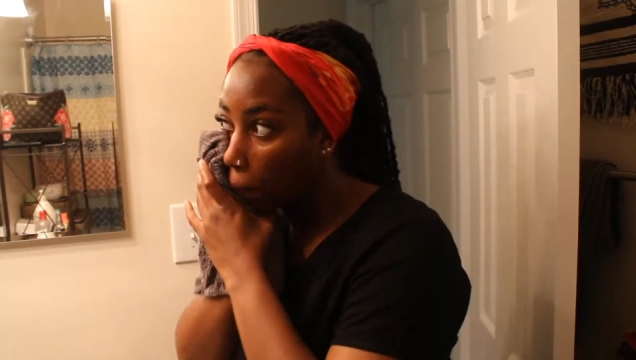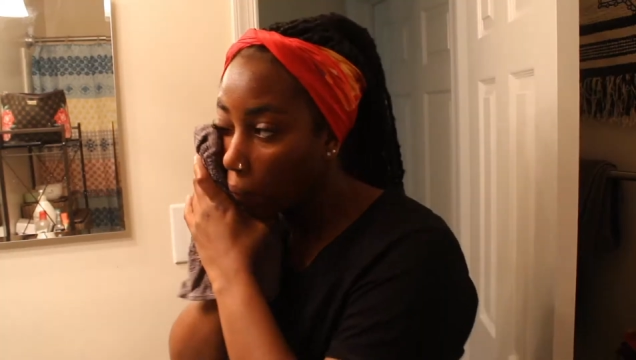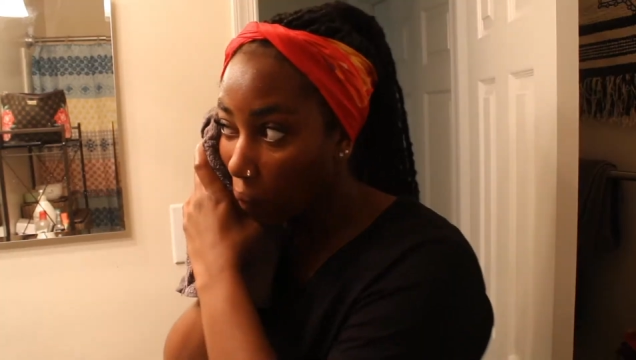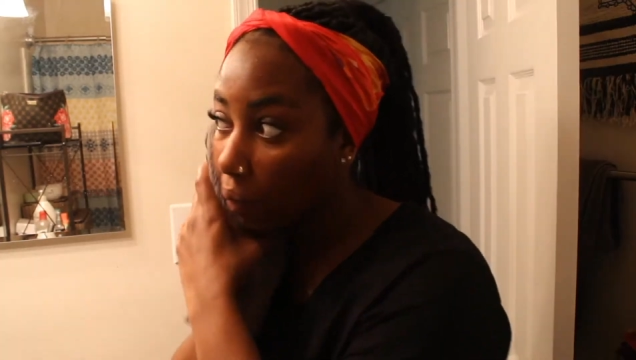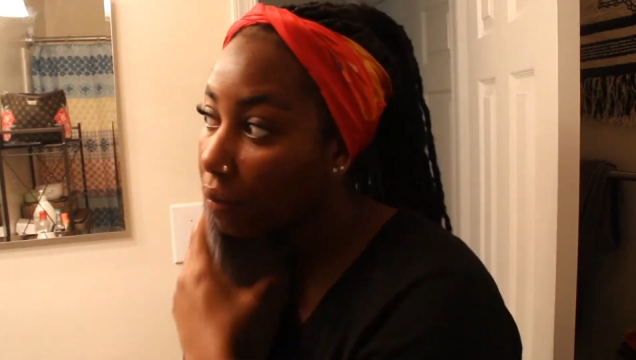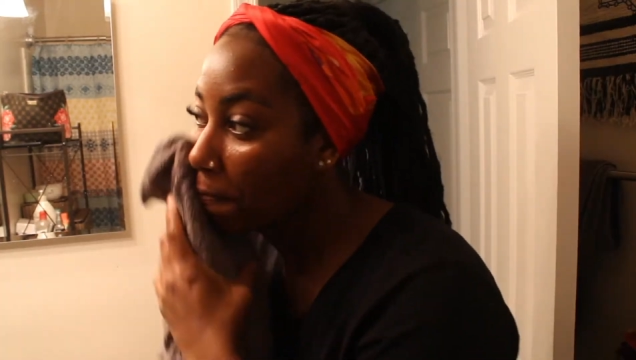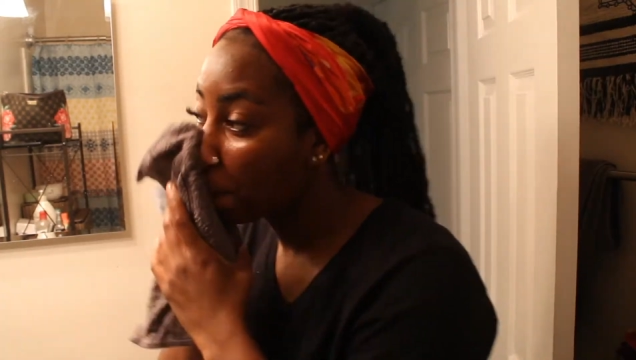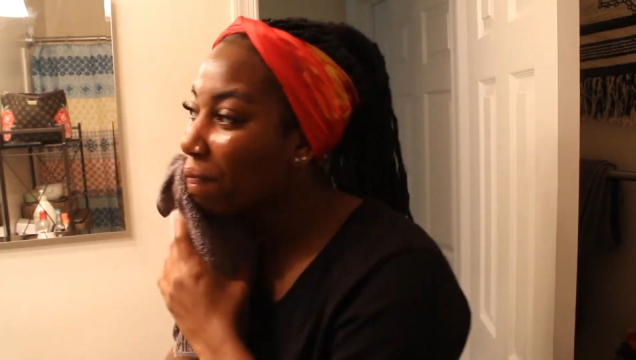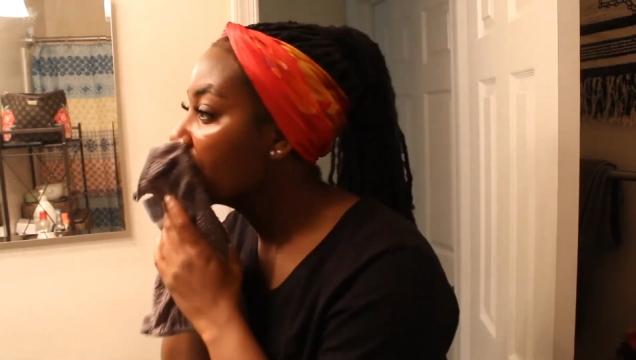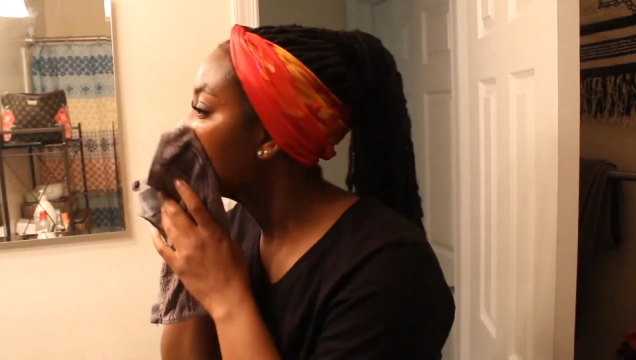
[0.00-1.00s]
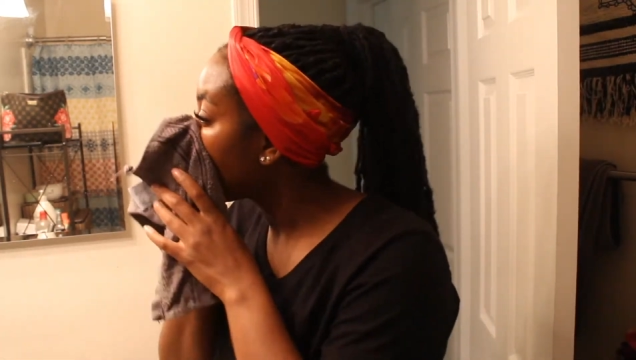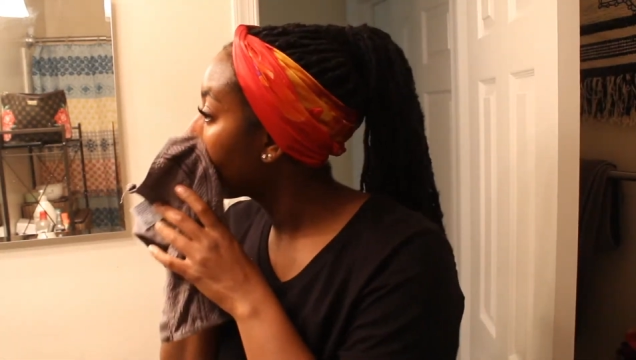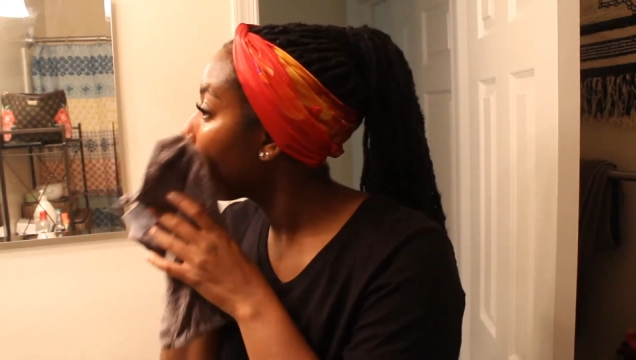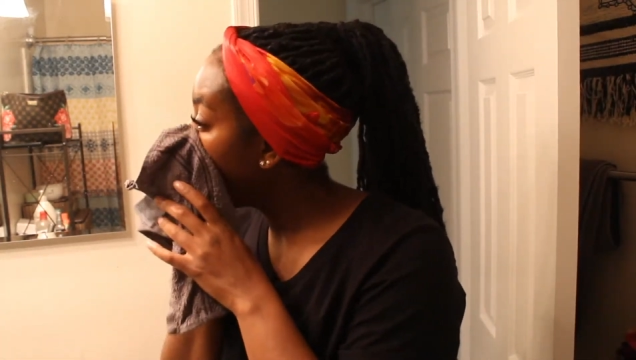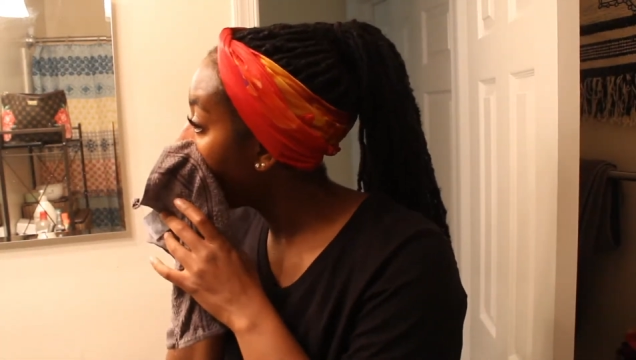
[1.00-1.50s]
is meant to bring you
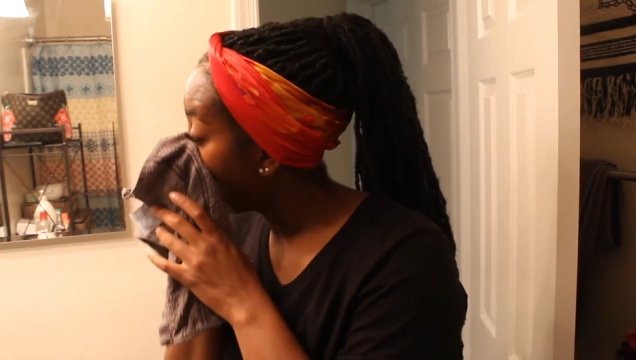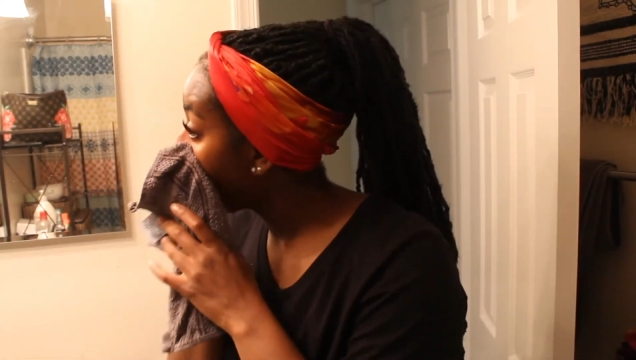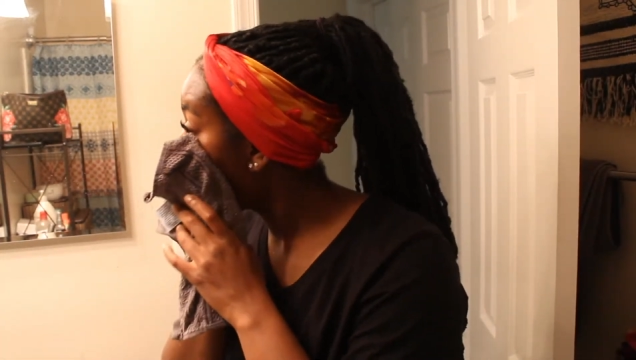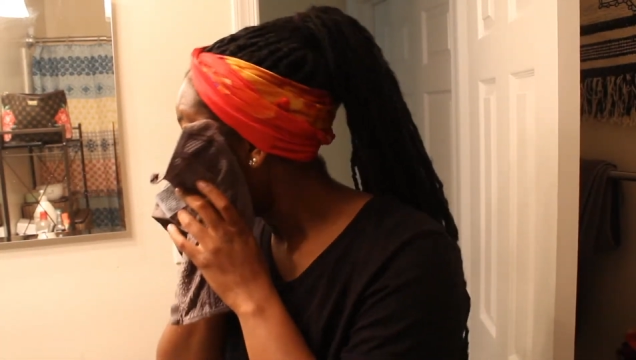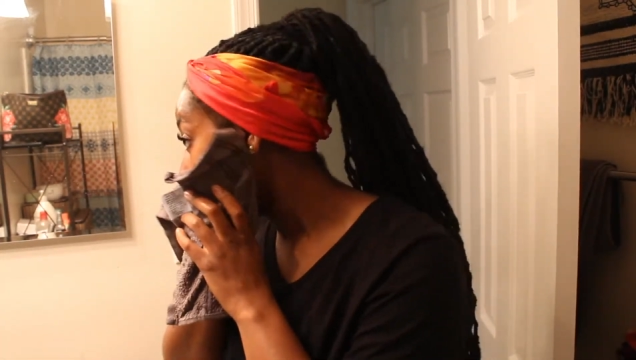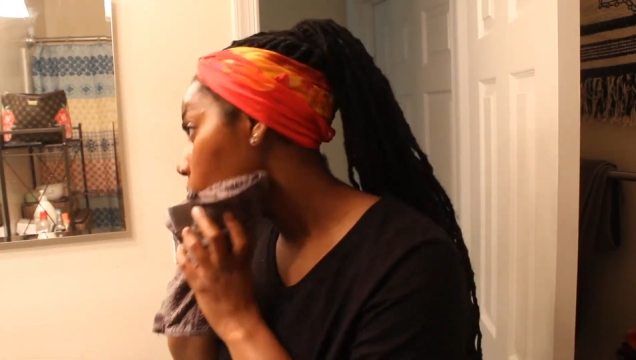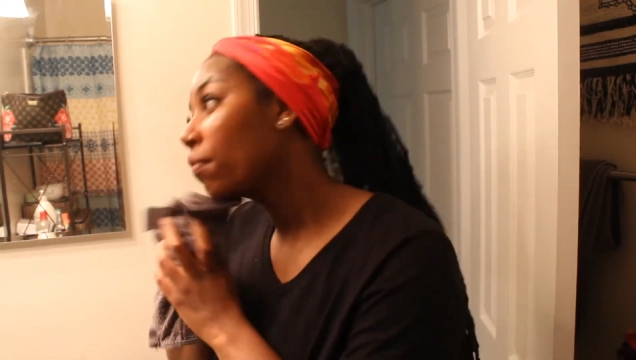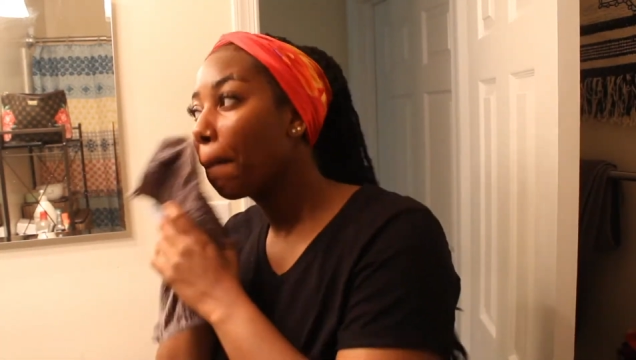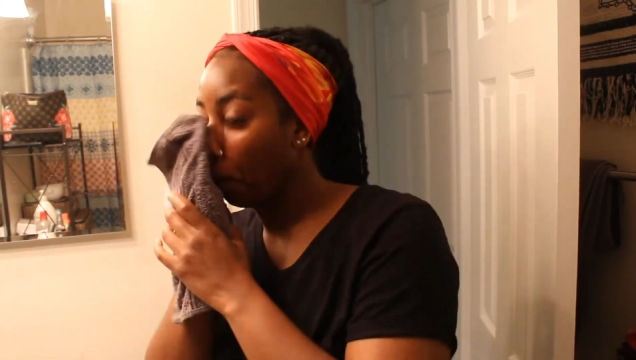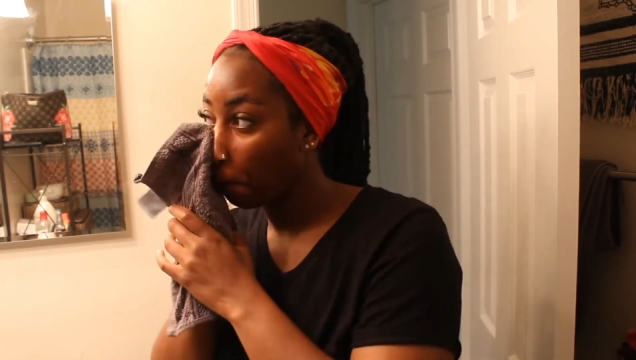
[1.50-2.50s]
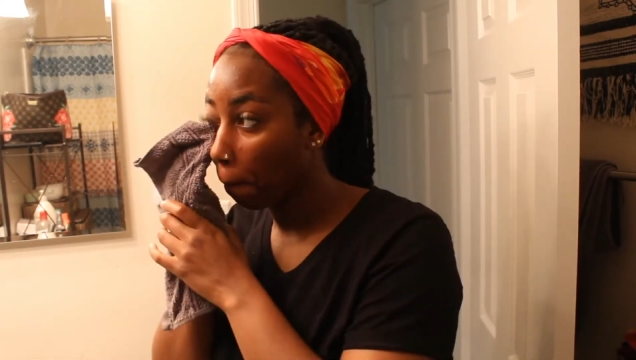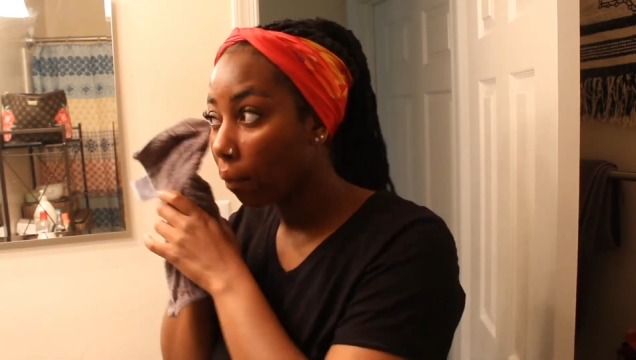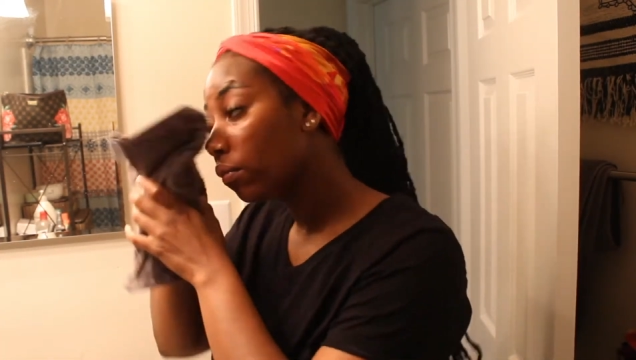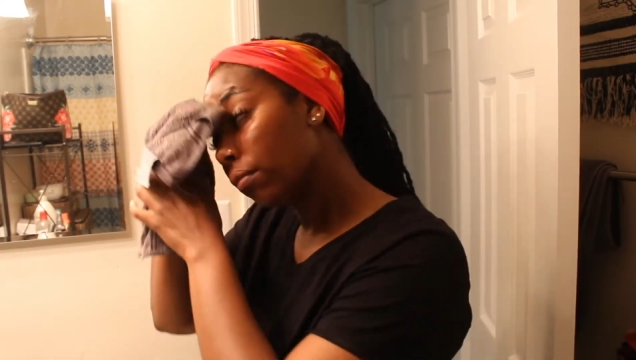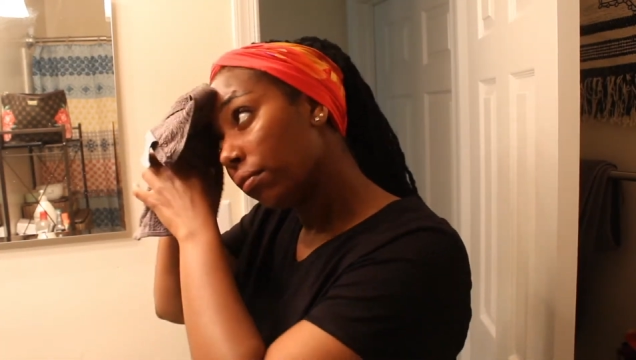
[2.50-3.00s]
hydration. And so I just
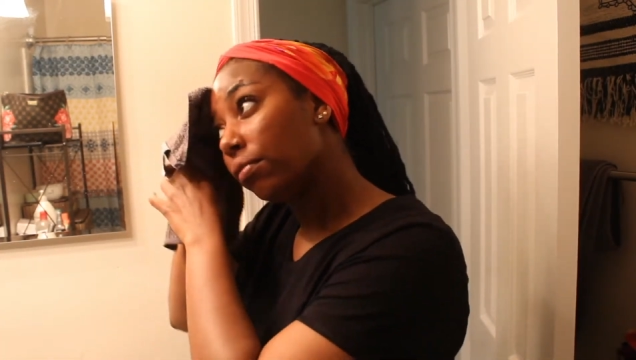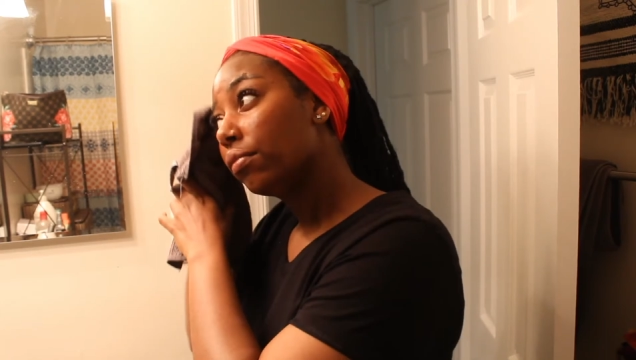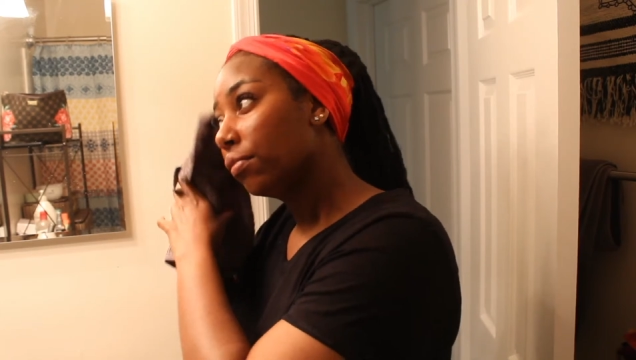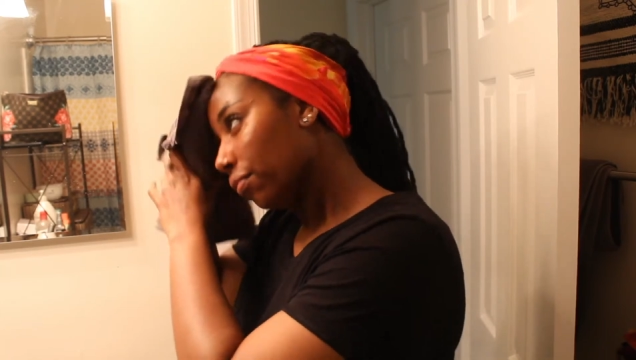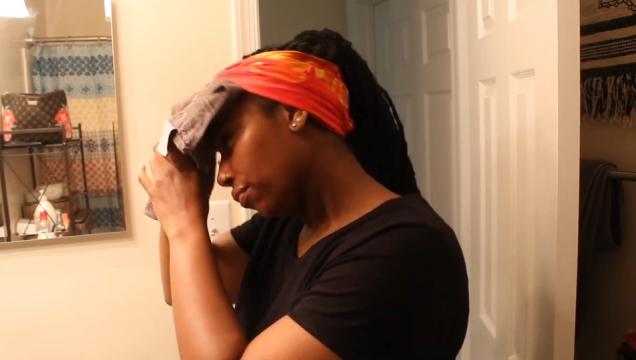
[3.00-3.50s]
applied 3 to 4